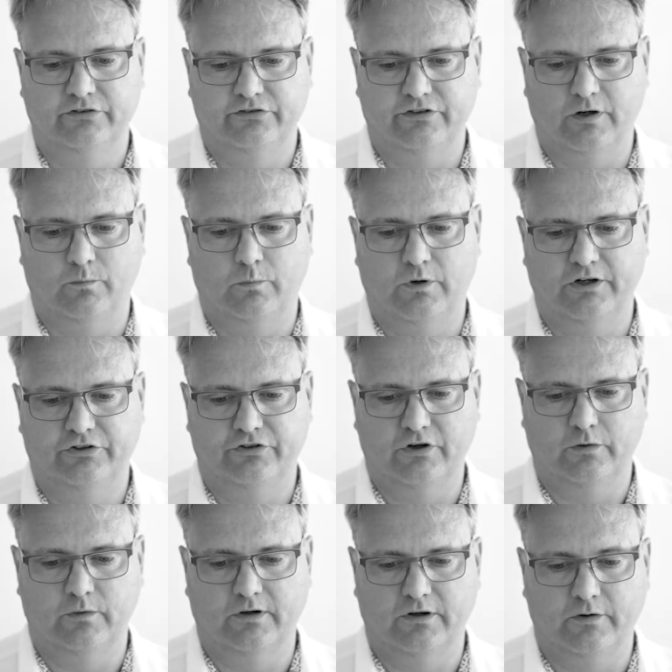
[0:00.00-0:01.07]
stopwatch
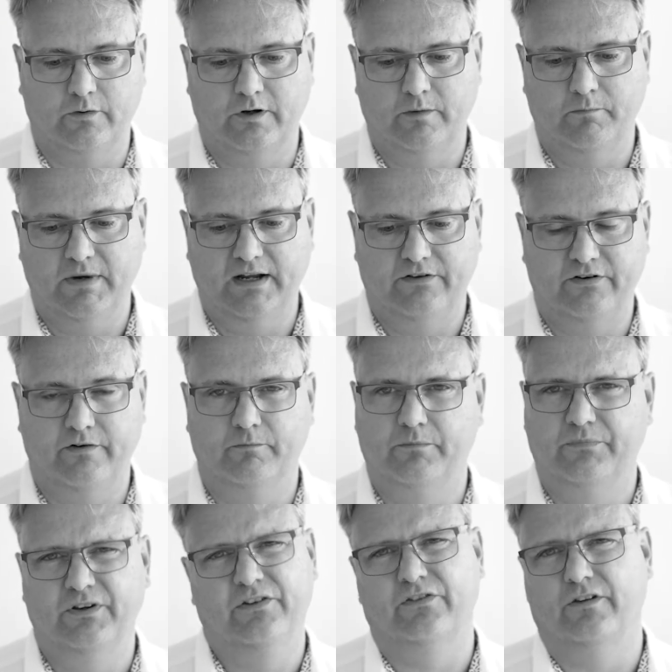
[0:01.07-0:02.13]
meter.
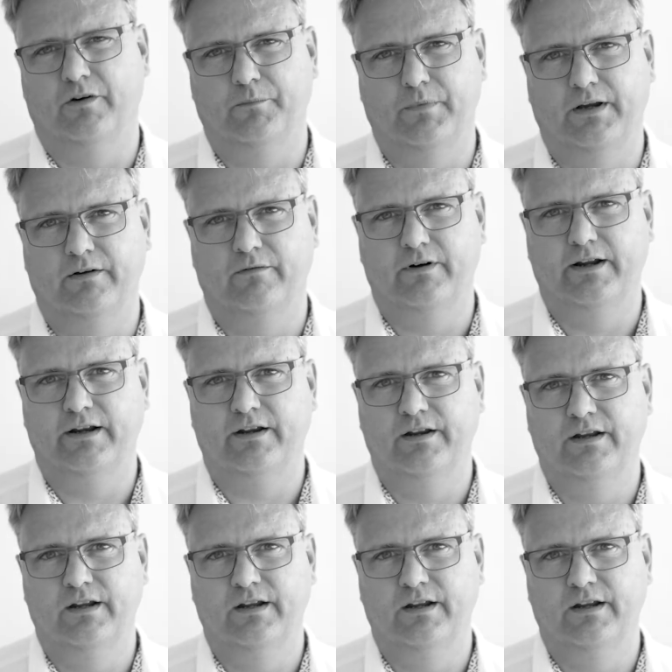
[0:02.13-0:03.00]
Just stop me, right?